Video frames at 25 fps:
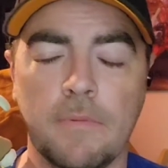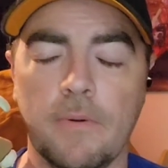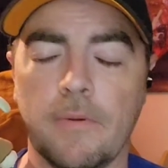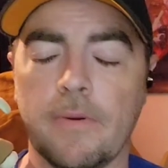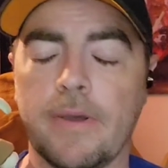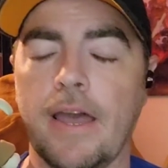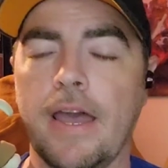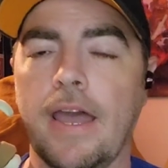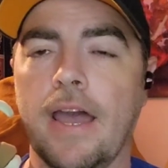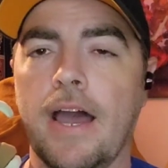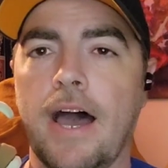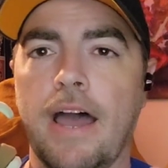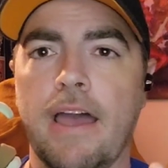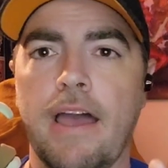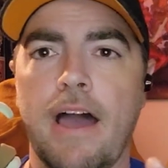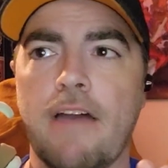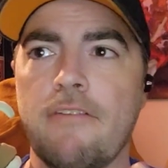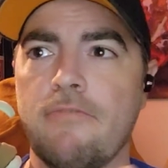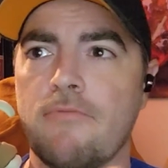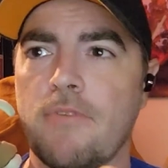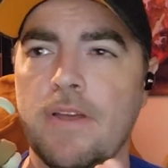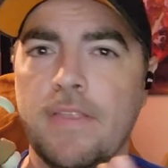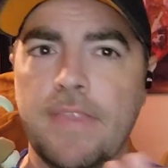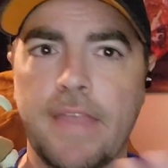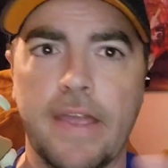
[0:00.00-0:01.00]
Okay,
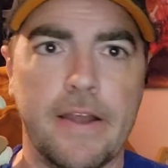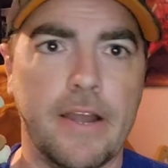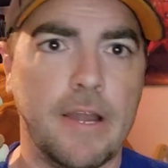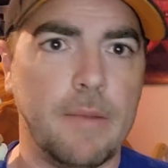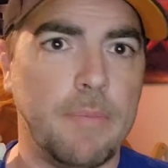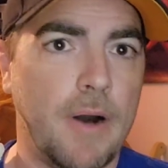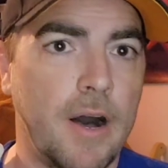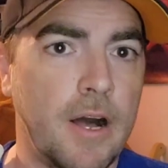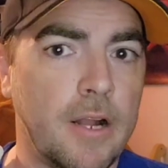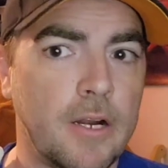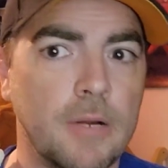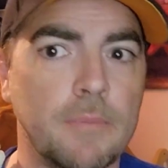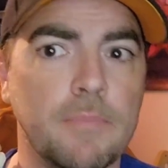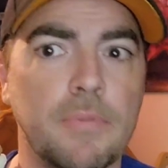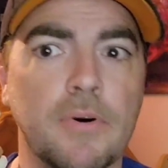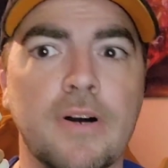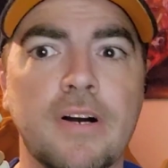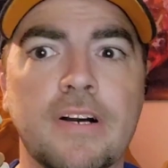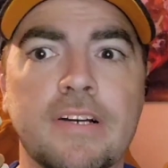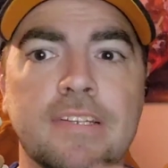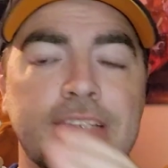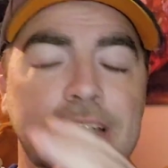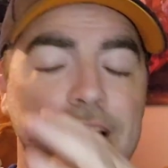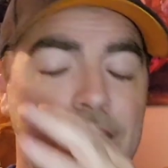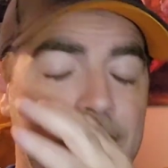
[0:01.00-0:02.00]
I've read the Harry Potter
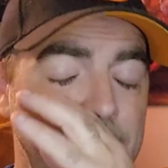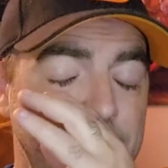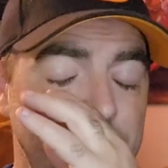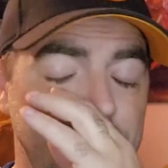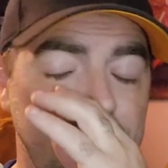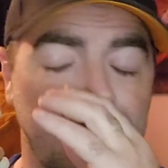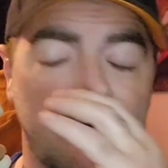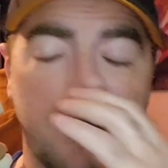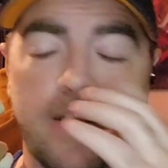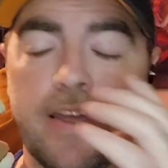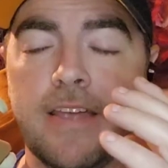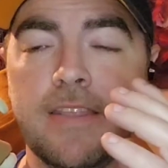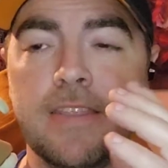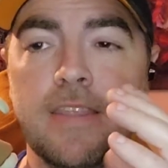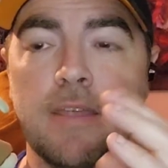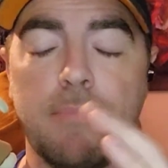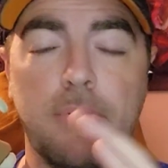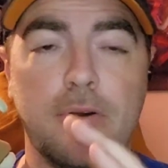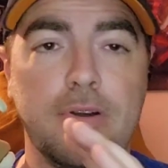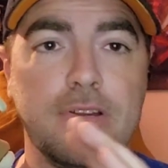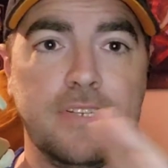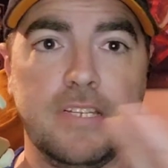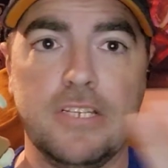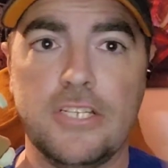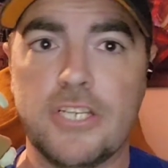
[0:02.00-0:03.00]
books. I've read the
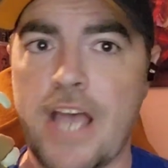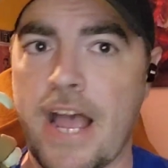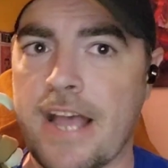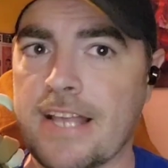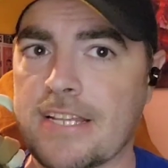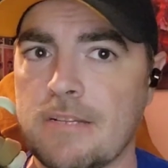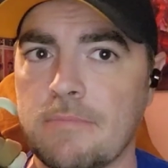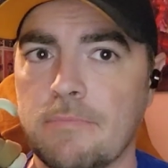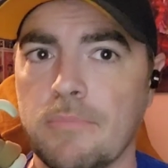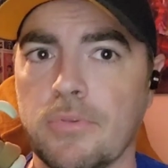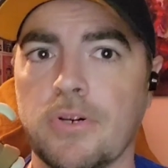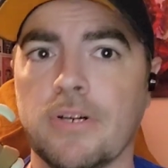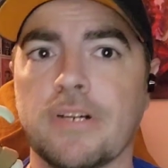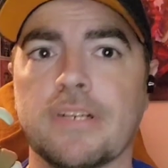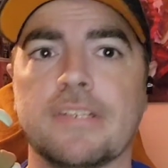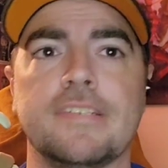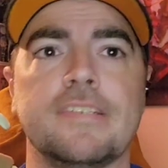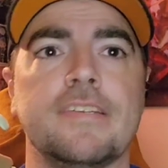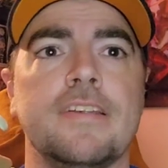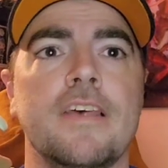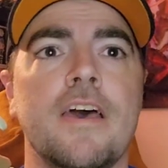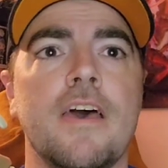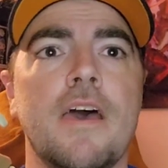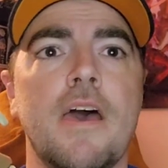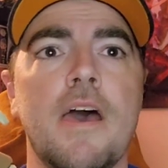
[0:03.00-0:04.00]
Percy Jackson
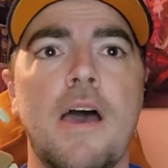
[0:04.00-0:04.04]
books.